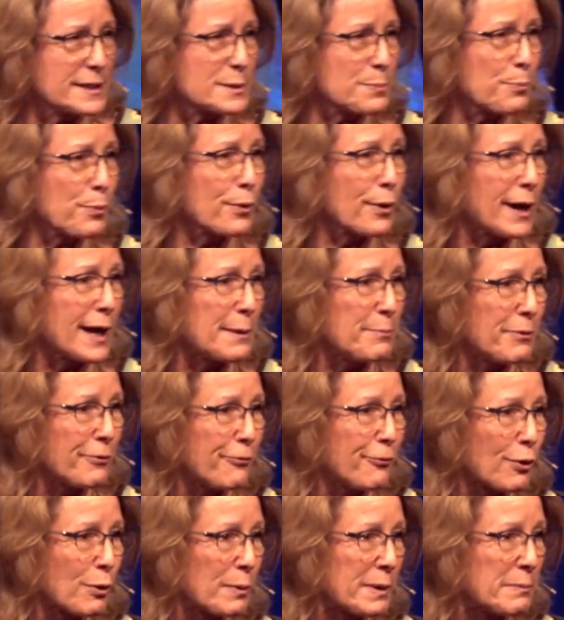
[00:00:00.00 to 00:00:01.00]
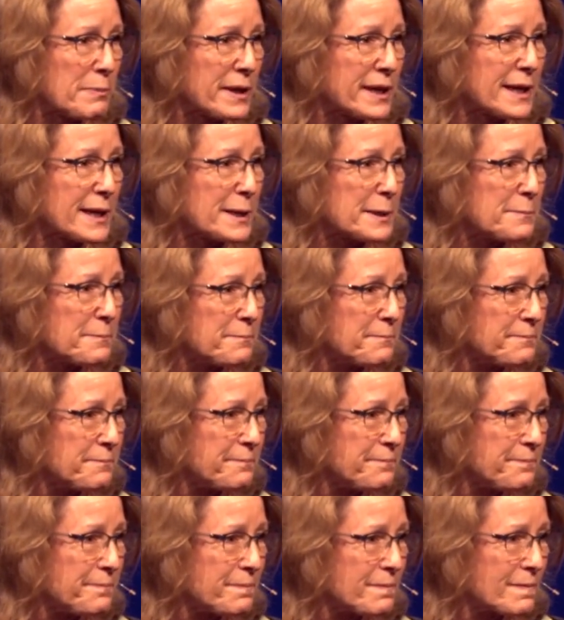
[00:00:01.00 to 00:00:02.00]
Let's pray before we begin.